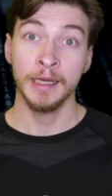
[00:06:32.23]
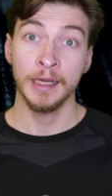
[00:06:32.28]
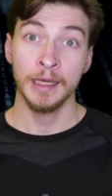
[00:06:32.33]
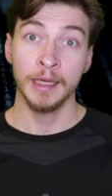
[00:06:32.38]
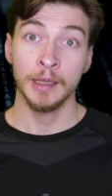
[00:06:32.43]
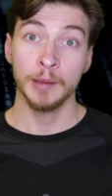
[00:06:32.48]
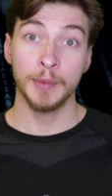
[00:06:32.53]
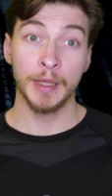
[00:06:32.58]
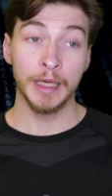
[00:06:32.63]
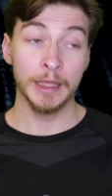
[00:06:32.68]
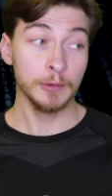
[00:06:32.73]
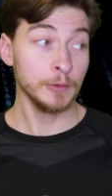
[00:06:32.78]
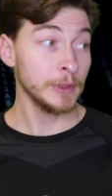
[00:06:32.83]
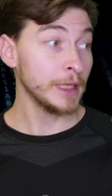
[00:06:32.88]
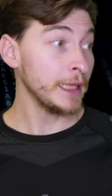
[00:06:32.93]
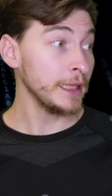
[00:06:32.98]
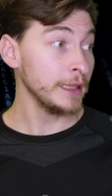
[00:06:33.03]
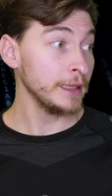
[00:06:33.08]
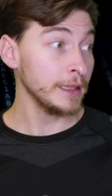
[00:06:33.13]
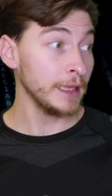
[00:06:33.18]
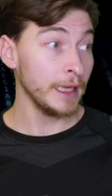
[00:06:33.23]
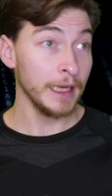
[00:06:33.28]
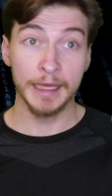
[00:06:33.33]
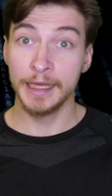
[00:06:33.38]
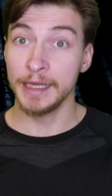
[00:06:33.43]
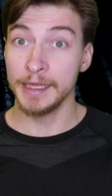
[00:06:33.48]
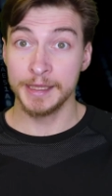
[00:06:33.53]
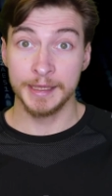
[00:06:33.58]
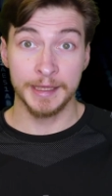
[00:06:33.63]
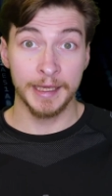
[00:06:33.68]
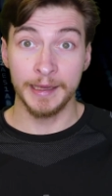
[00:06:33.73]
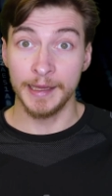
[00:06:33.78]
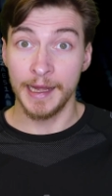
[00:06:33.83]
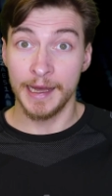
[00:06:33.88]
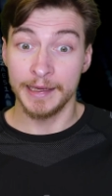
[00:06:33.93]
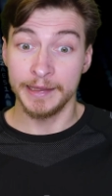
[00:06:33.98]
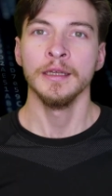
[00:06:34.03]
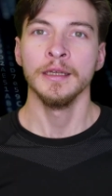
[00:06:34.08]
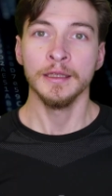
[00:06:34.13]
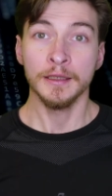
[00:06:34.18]
But well, I guess they lied.
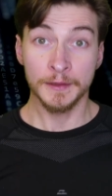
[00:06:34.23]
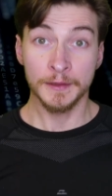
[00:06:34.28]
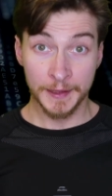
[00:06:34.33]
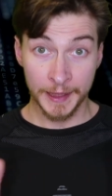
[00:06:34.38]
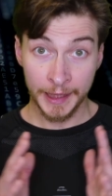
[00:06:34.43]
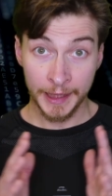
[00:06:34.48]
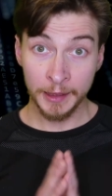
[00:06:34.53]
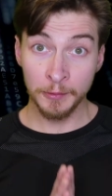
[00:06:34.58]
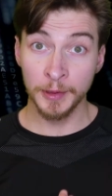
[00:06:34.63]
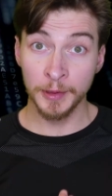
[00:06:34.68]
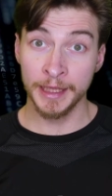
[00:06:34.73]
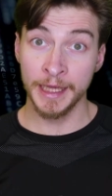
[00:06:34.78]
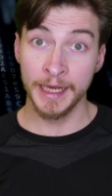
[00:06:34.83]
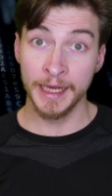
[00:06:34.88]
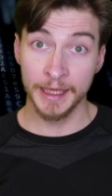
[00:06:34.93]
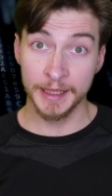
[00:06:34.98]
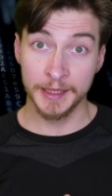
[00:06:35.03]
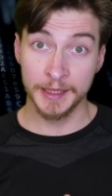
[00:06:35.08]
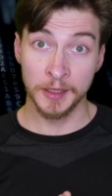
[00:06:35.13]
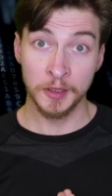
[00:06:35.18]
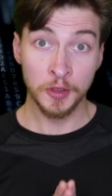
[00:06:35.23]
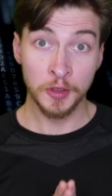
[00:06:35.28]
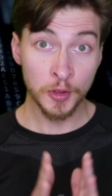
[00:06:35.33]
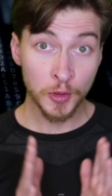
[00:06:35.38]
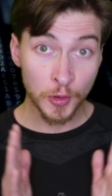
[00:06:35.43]
Then when I got a new